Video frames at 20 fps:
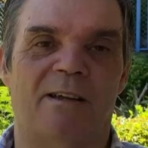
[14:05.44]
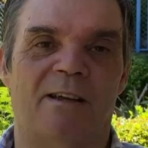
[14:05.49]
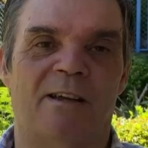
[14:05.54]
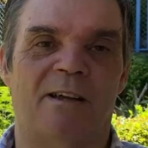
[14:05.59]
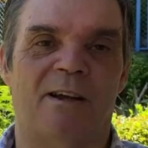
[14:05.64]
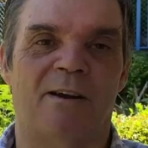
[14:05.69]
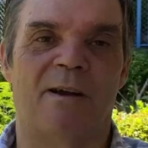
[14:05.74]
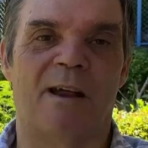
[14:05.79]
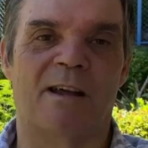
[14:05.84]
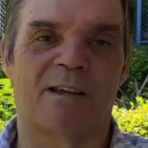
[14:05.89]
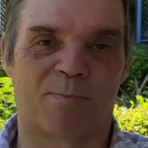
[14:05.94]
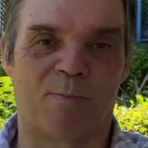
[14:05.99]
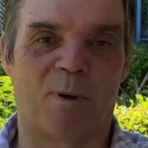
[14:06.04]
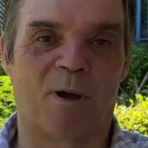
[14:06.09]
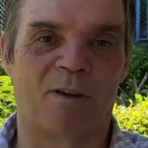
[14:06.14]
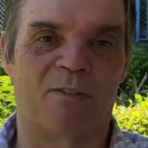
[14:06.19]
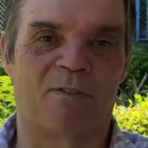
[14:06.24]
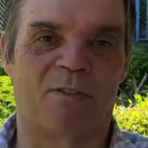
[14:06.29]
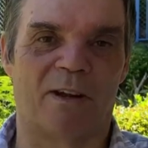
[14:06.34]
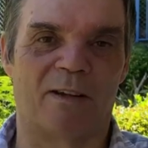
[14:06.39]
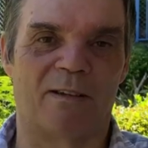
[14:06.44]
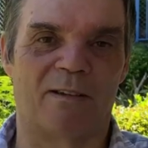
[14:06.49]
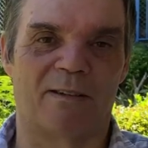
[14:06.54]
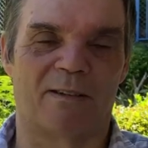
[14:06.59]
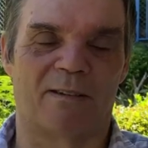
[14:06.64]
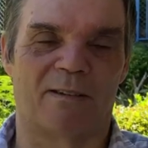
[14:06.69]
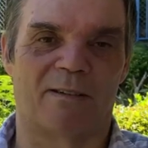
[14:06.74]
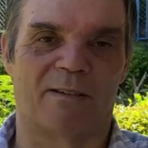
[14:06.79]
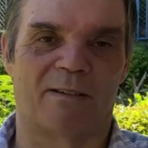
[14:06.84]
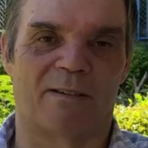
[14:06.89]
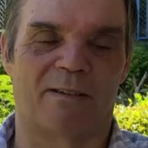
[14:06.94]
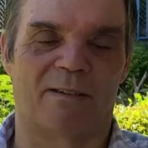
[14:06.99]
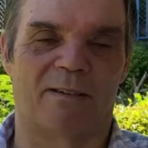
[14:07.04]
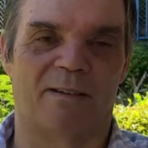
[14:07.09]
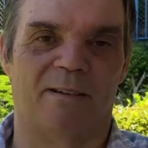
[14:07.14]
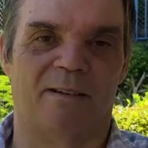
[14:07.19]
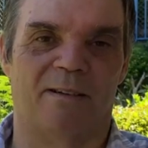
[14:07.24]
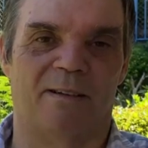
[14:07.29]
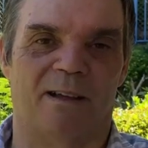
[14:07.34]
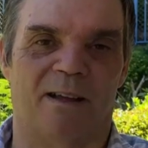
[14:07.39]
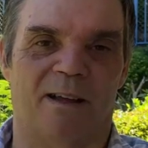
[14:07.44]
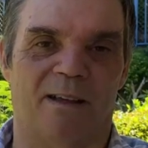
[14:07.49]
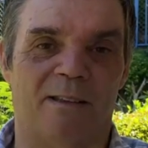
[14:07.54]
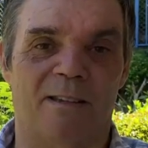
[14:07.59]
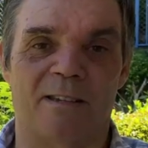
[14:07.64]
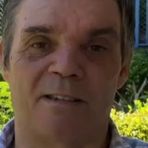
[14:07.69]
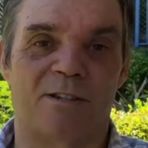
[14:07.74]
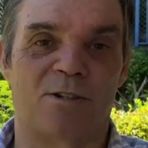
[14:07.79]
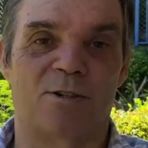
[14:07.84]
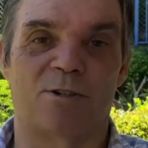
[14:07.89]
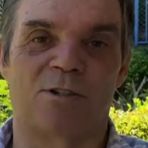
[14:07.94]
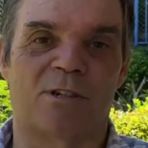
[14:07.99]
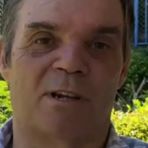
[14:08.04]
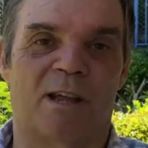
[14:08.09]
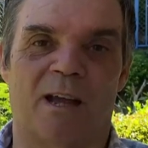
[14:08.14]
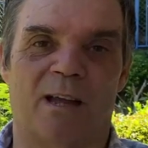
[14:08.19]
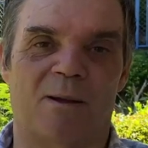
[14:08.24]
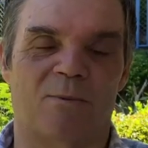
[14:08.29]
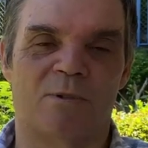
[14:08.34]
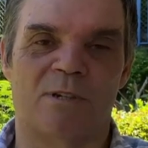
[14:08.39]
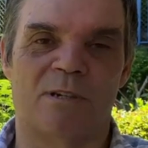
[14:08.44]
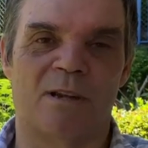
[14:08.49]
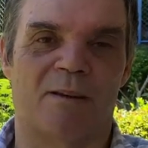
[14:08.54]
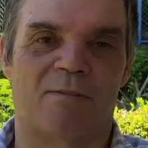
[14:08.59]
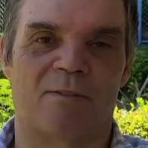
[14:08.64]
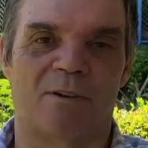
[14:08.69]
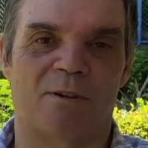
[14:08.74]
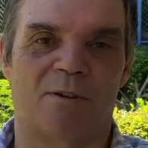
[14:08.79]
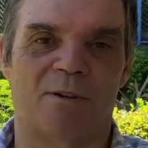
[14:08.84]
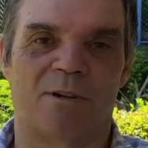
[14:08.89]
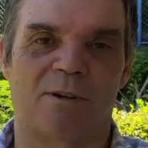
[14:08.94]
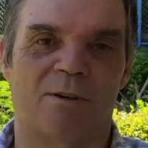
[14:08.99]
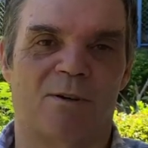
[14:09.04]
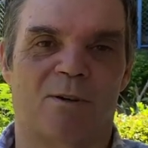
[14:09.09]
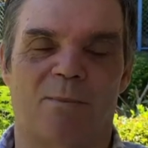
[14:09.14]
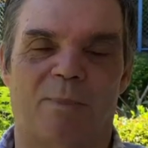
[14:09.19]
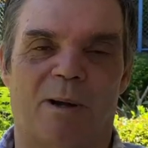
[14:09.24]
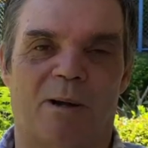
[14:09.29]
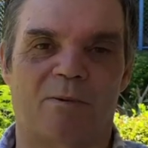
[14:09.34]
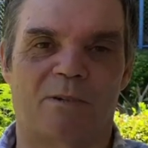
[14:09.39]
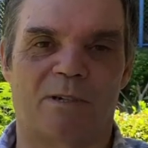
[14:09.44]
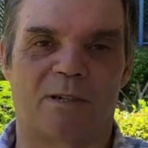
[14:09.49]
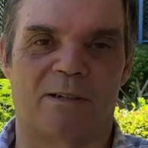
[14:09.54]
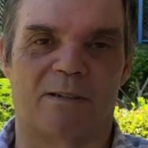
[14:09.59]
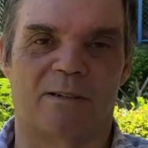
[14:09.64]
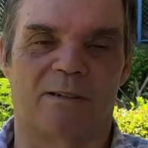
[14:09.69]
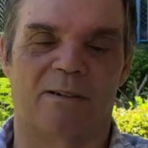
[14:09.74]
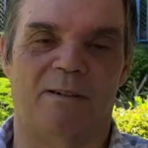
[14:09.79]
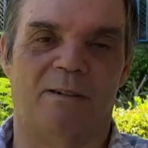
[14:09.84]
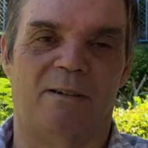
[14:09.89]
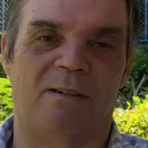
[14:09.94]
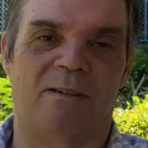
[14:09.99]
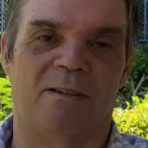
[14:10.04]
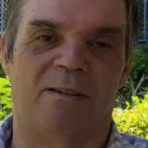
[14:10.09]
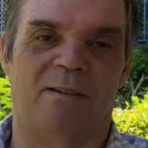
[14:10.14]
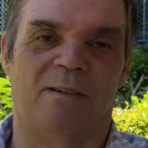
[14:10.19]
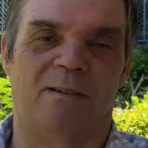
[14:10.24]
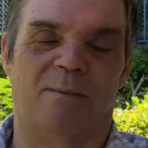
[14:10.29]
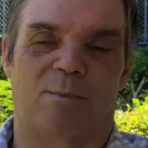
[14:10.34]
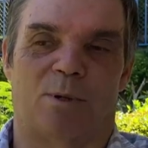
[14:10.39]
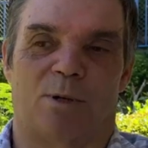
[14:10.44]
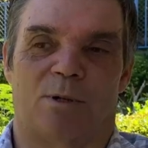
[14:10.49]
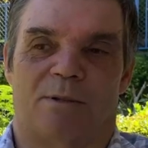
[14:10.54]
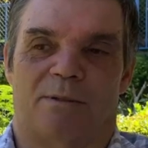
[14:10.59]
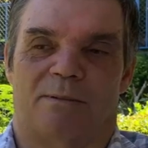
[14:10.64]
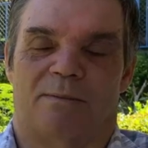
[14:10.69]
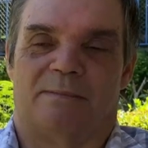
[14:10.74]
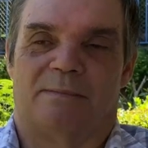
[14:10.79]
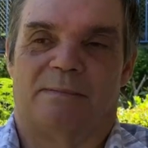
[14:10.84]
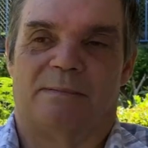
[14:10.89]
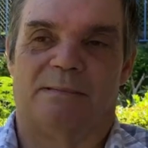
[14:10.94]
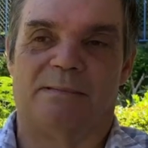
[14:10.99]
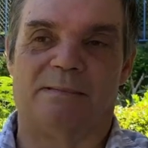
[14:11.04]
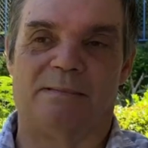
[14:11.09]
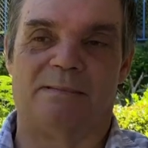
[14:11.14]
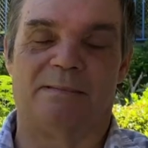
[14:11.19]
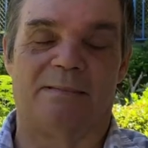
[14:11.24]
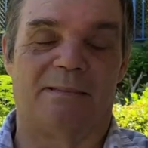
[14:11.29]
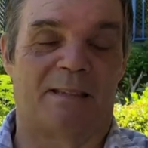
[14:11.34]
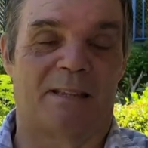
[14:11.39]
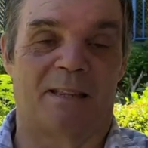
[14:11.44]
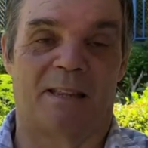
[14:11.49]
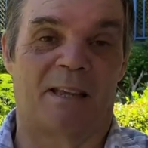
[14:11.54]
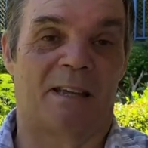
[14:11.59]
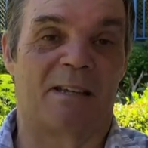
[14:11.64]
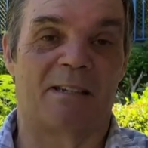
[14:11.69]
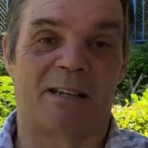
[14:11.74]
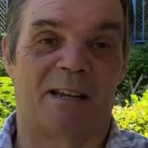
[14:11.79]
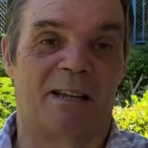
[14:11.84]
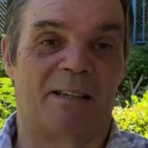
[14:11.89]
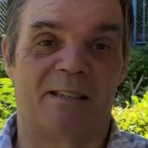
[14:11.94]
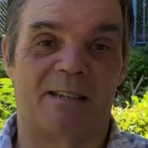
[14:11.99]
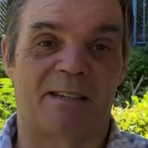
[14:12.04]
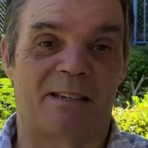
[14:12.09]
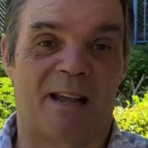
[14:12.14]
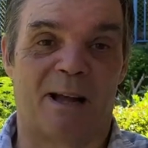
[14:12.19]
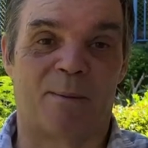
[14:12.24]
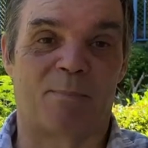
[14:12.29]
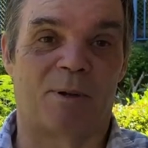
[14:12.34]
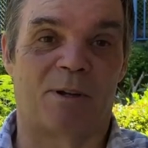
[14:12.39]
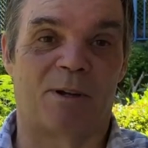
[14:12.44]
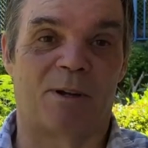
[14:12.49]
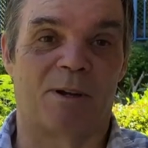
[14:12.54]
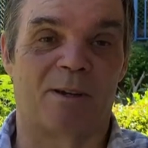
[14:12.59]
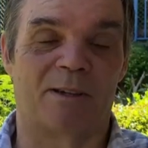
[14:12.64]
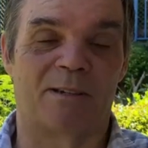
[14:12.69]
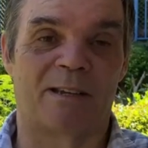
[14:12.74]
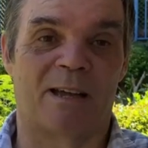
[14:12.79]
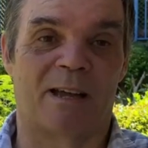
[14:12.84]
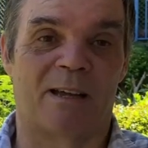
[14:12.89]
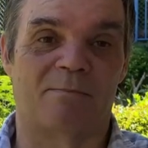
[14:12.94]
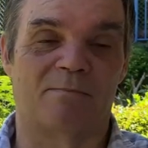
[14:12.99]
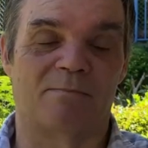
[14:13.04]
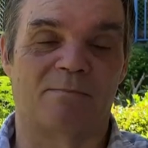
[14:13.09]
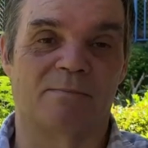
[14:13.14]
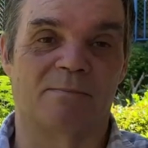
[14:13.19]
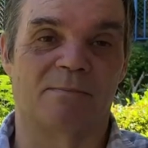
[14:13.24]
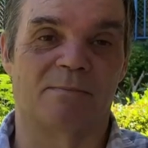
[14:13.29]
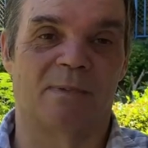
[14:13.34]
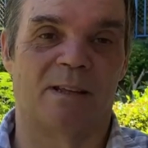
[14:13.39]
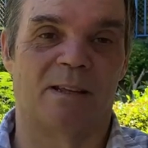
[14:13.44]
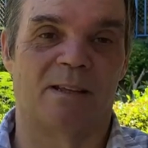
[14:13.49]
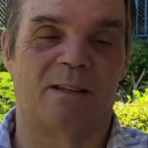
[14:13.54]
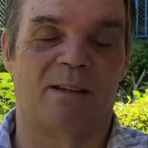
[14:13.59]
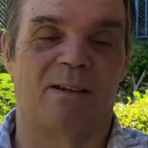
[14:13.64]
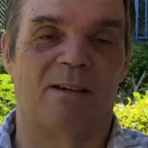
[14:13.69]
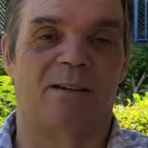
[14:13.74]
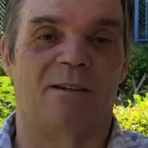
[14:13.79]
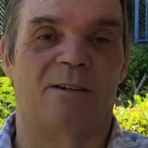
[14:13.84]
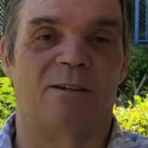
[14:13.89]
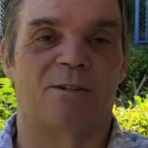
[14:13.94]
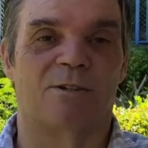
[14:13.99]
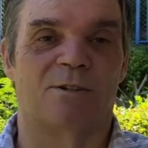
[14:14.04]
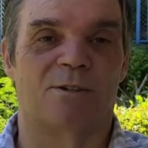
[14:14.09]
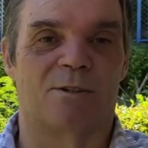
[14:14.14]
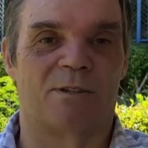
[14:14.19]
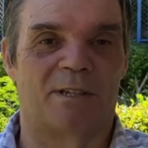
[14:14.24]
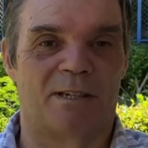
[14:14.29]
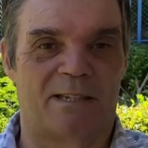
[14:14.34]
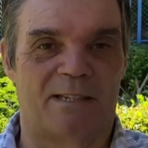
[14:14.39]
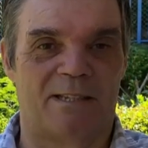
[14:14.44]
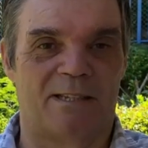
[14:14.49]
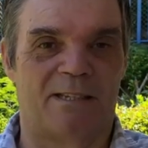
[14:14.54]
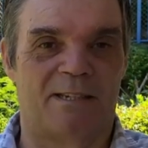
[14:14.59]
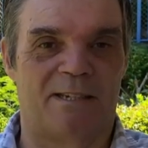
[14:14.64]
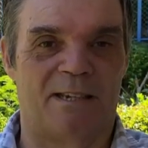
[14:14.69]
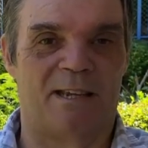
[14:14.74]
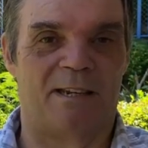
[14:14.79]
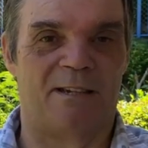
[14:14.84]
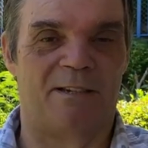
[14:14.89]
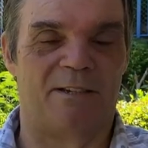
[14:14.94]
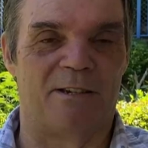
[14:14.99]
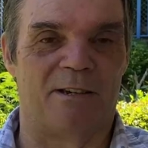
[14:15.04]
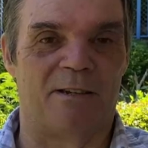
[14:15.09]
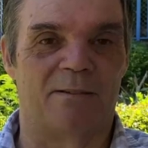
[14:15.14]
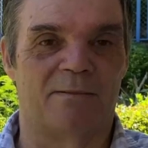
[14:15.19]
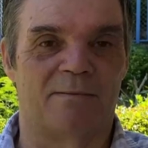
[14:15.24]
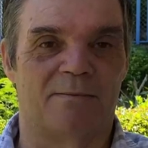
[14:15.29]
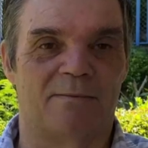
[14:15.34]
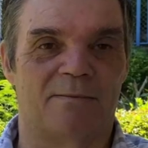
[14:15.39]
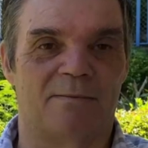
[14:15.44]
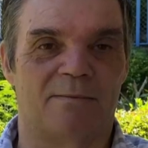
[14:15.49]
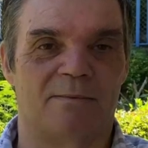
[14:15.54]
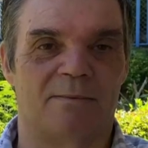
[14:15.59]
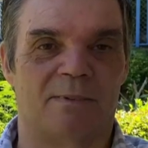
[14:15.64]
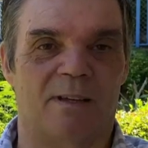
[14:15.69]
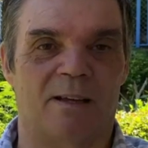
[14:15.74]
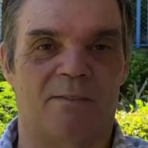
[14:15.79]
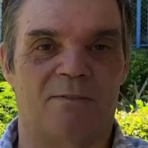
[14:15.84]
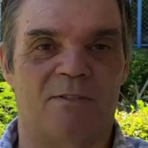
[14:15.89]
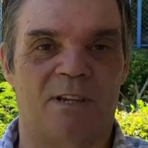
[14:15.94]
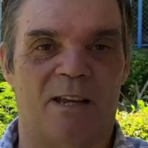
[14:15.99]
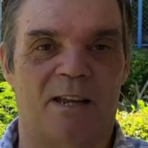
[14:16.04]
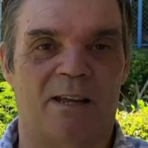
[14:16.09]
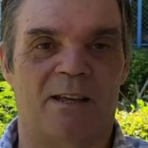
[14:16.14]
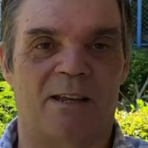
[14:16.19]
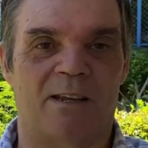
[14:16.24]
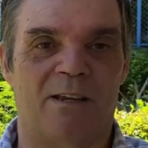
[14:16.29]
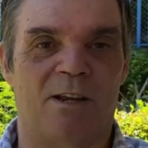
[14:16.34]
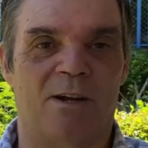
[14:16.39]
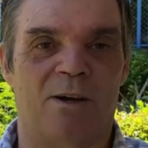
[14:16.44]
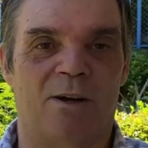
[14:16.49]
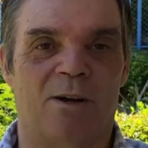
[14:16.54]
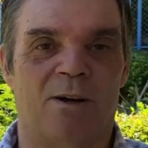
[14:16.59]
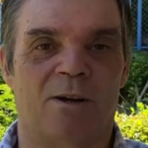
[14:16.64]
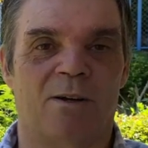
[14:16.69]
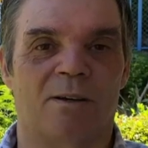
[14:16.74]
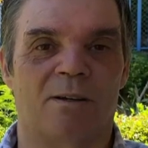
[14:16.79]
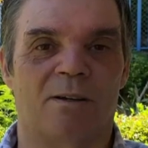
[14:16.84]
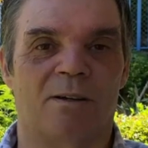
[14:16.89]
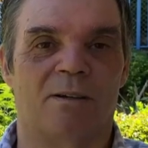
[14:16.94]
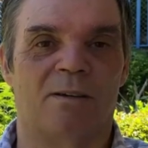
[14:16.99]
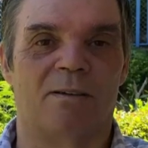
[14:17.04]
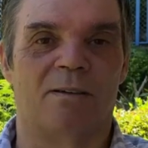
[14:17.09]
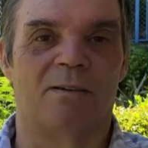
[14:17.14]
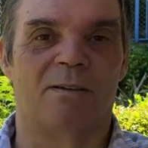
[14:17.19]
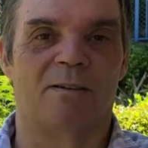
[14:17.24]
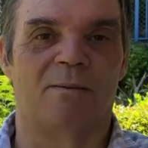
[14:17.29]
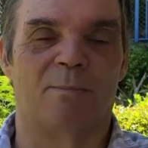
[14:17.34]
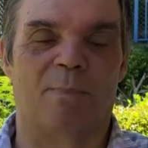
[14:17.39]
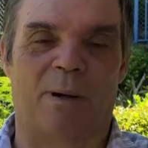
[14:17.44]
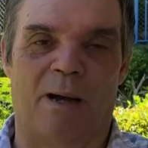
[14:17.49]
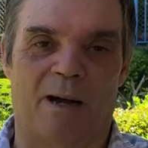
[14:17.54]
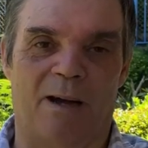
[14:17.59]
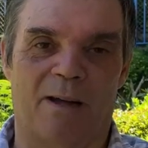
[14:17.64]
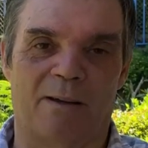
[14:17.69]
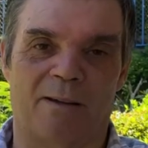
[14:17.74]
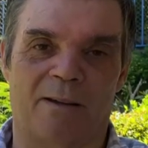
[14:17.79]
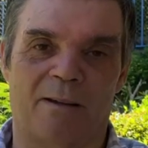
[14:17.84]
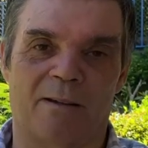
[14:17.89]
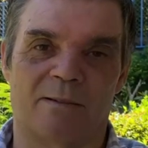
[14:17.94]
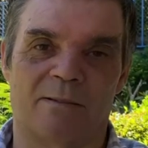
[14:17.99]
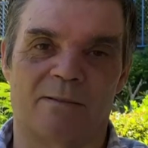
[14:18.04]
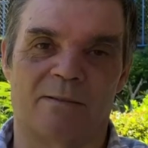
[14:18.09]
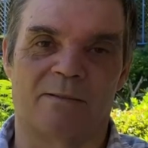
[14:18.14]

her ex-boyfriend. And this Dutch guy was never going to know about it. But things like this happen all the time. So this is the danger of taking your partner,